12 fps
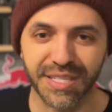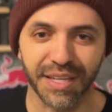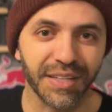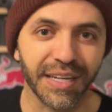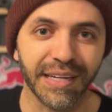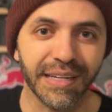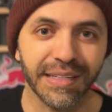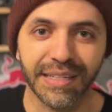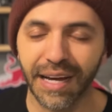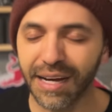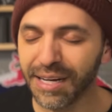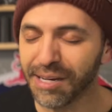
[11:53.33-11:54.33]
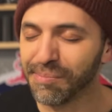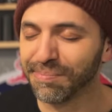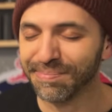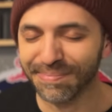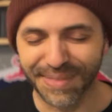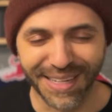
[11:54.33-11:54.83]
silly.
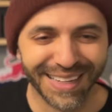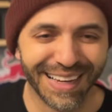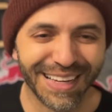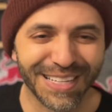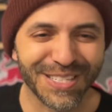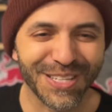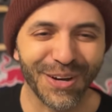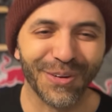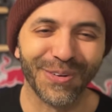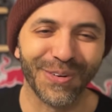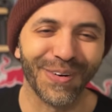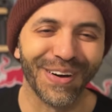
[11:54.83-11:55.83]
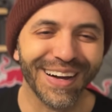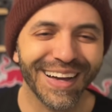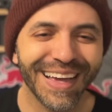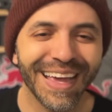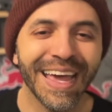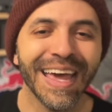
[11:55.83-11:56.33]
So cool.
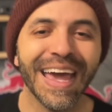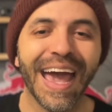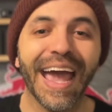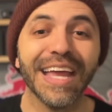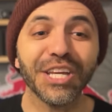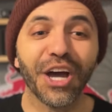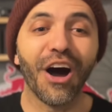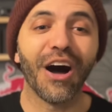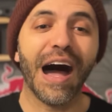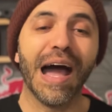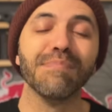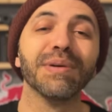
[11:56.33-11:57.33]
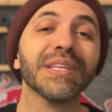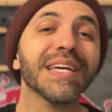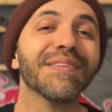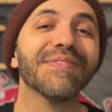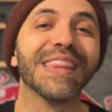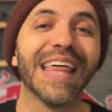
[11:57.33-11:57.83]
And y'all, I
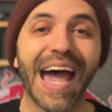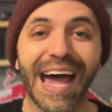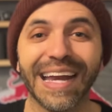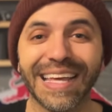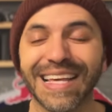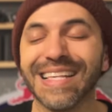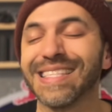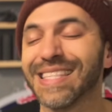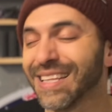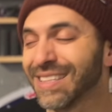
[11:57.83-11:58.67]
believe that is the